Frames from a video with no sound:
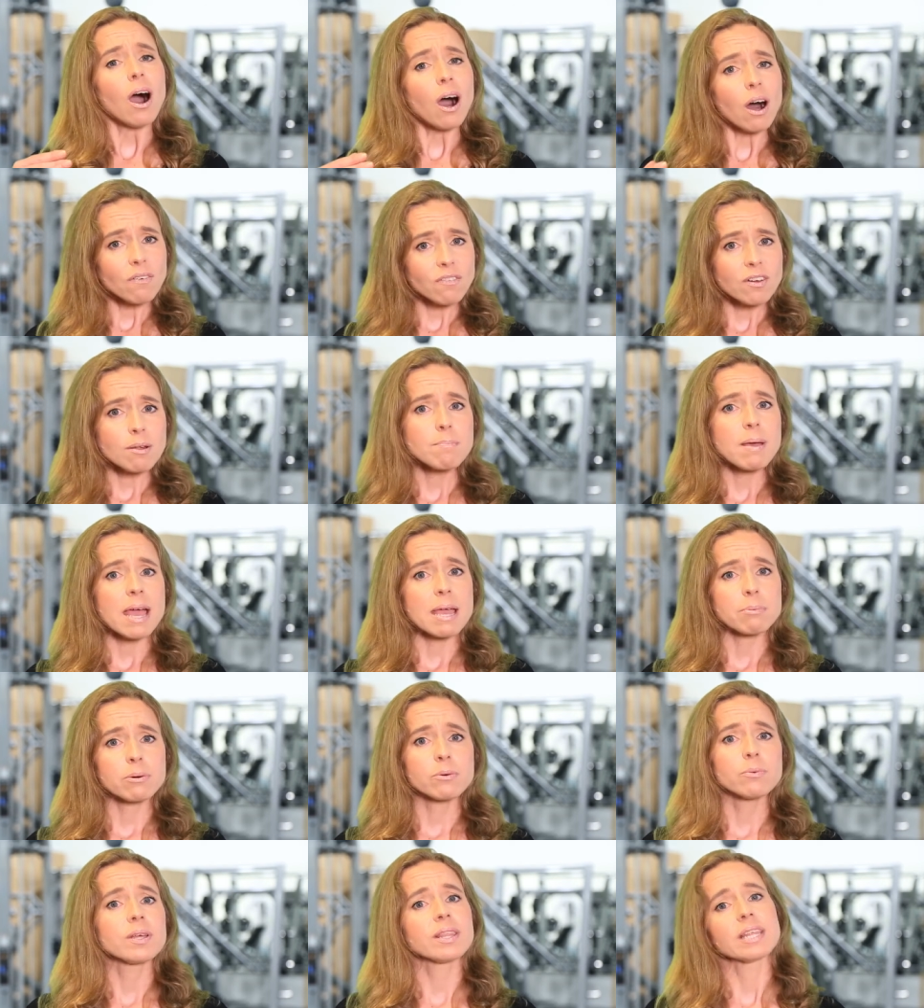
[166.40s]
often
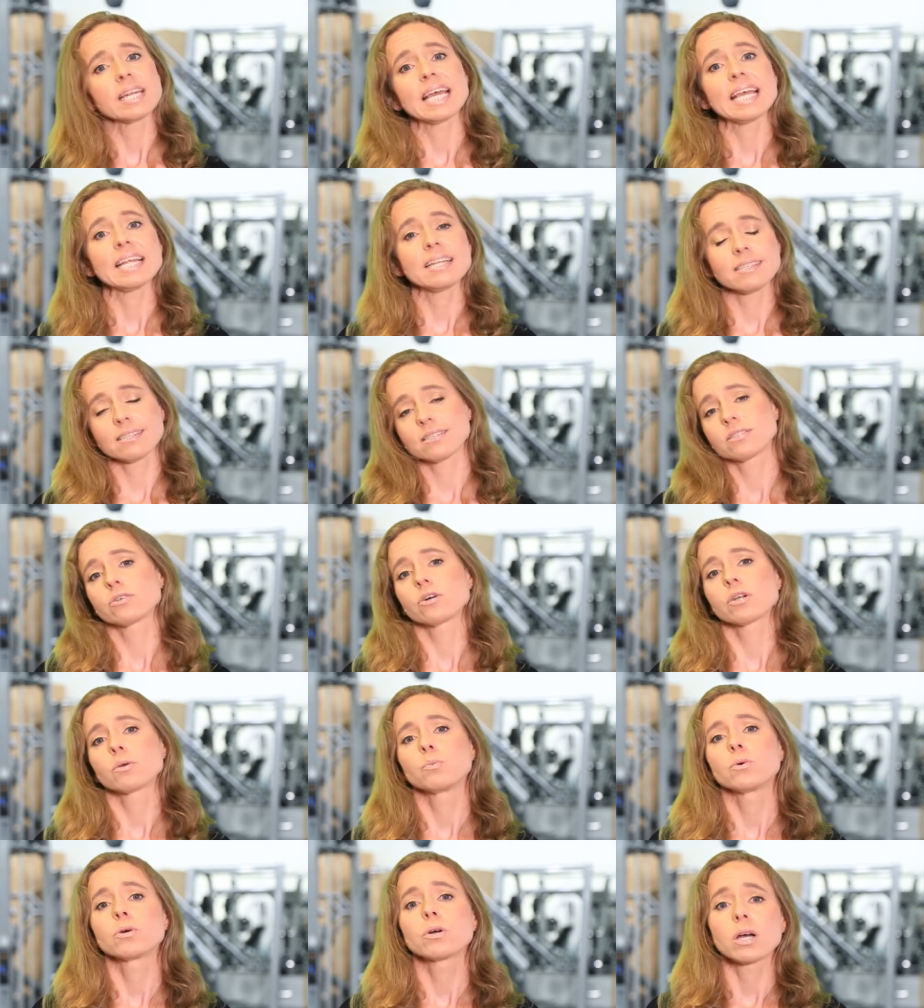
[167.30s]
people with an eating
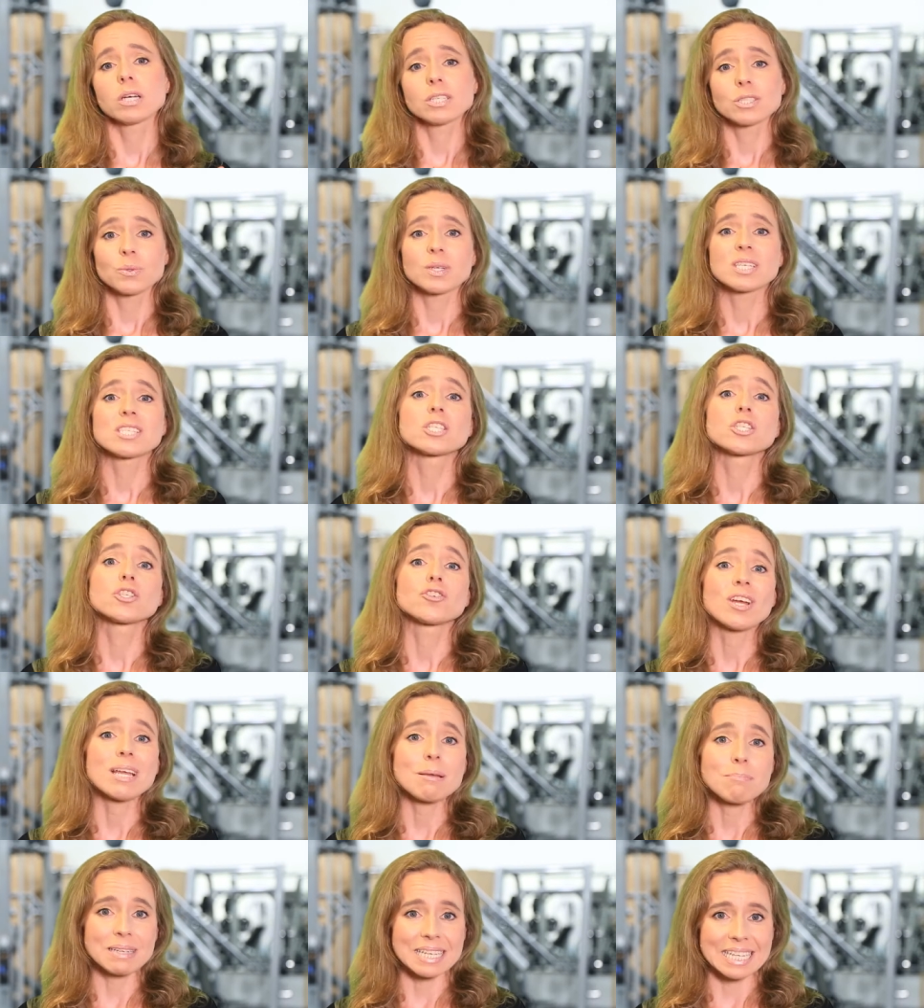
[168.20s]
disorder will go to
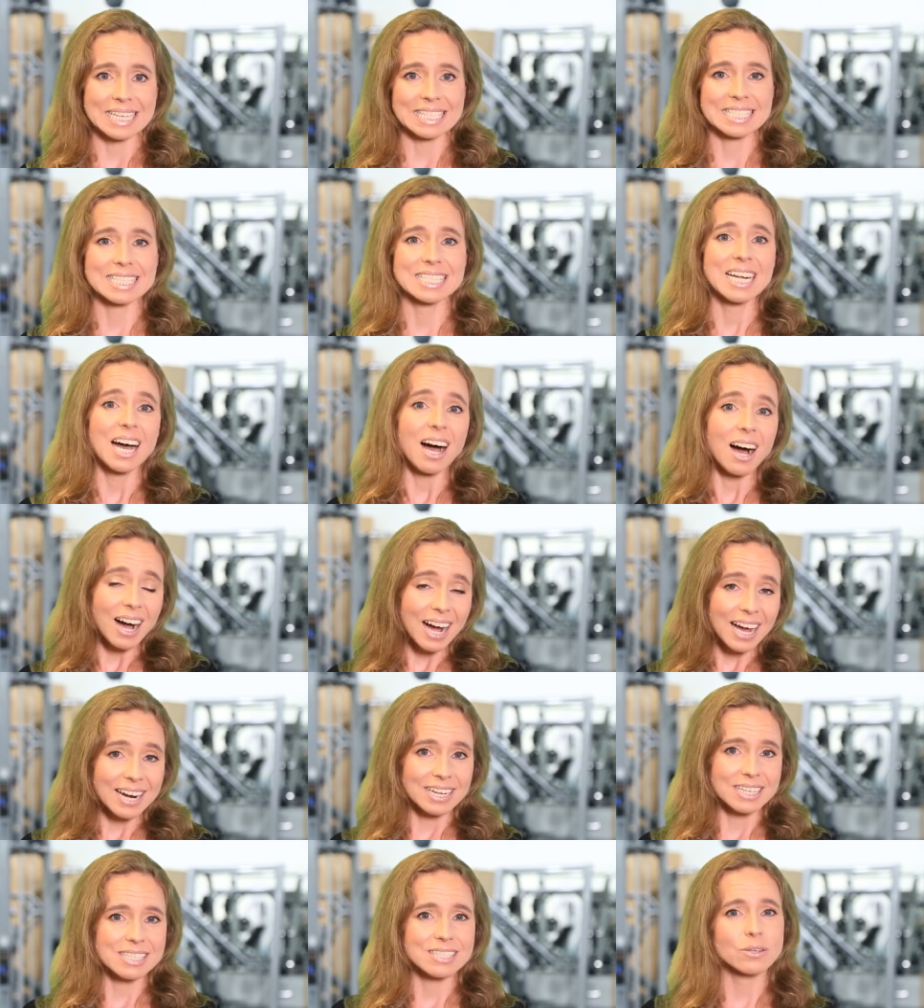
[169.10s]
extreme lengths to
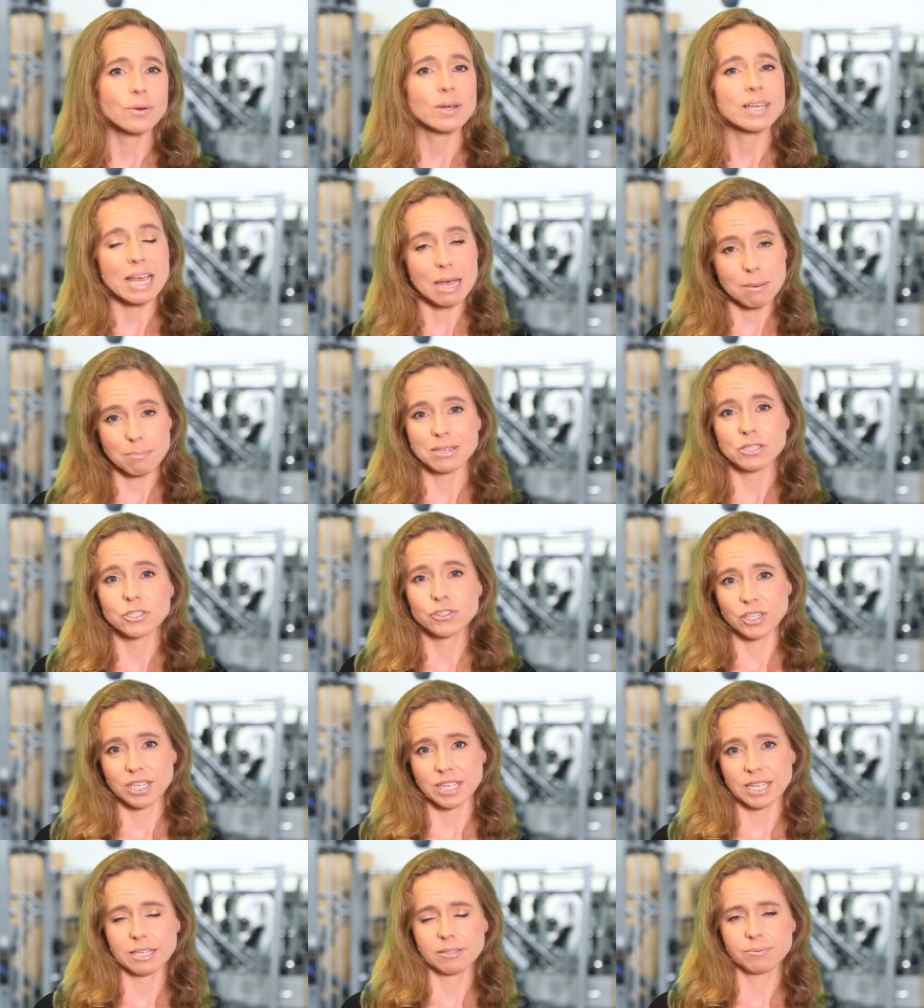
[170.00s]
hide it, so it can be
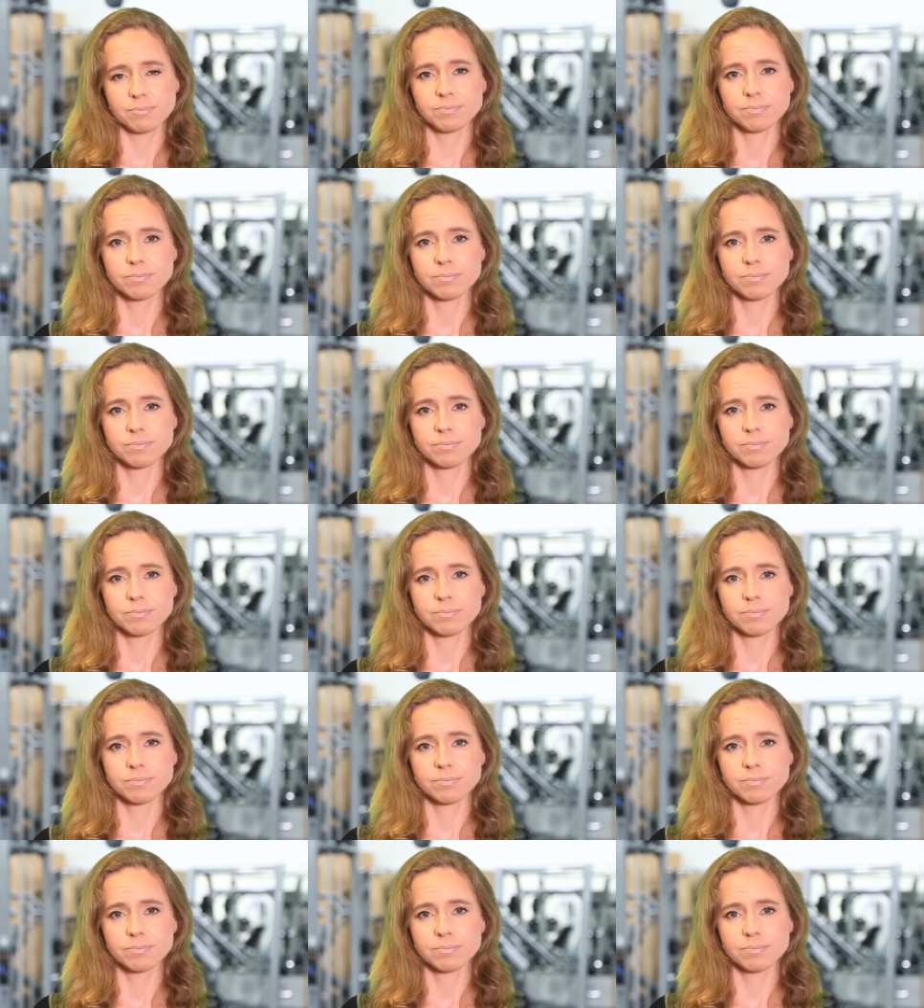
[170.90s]
tricky.